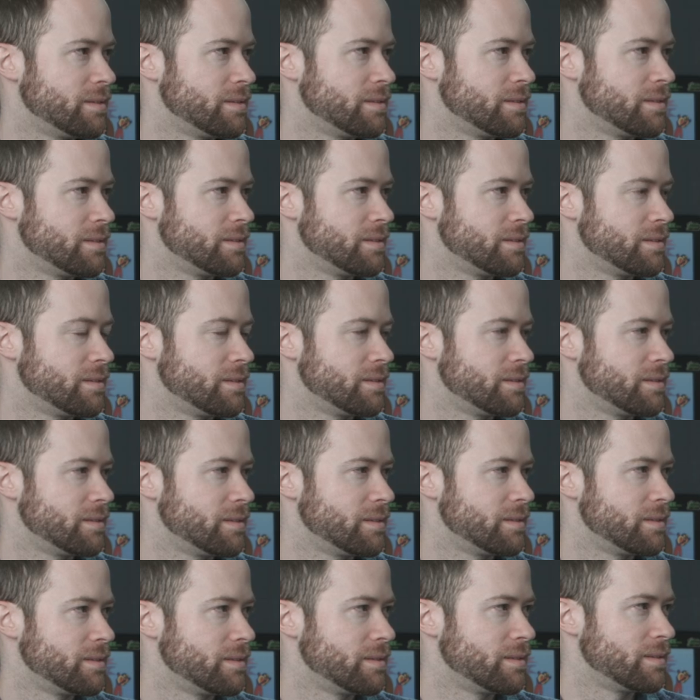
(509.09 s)

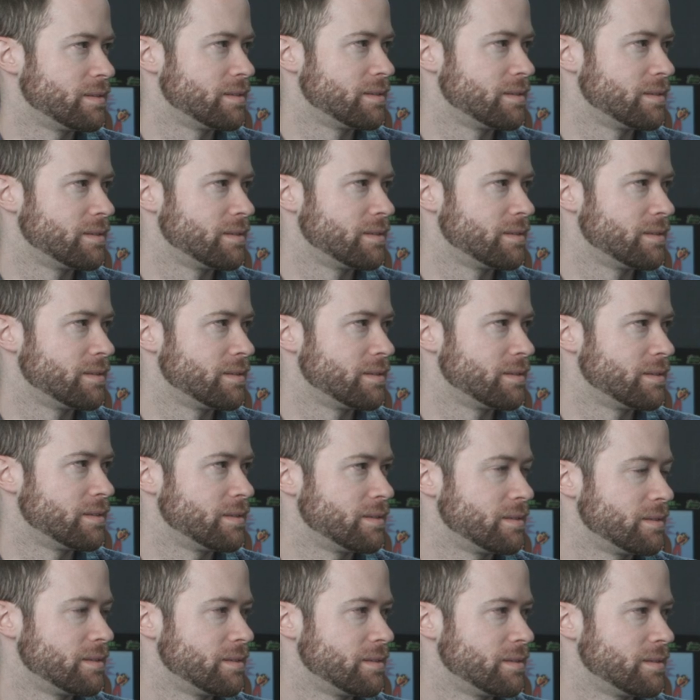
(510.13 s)

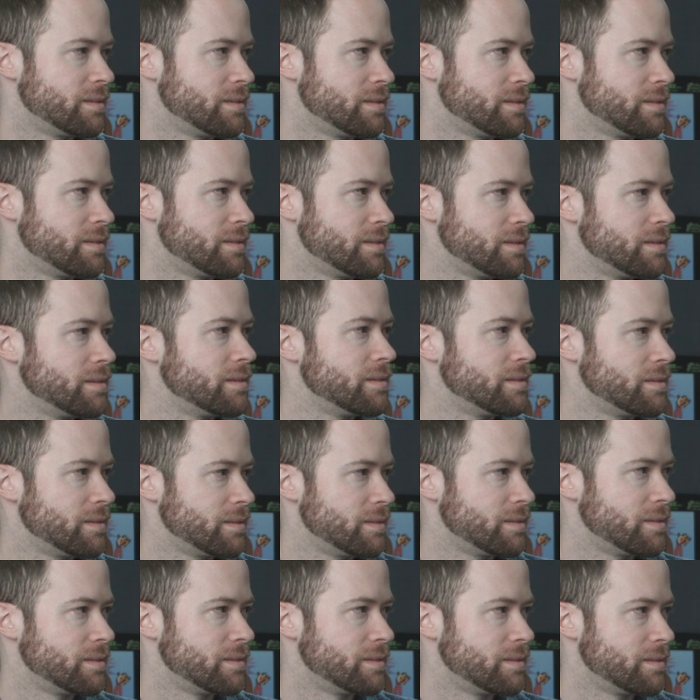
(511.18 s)

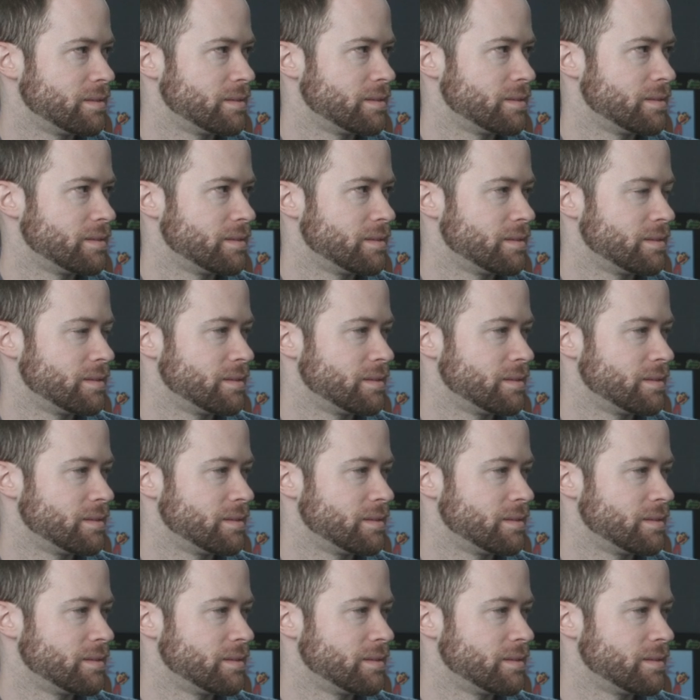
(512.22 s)
(silent)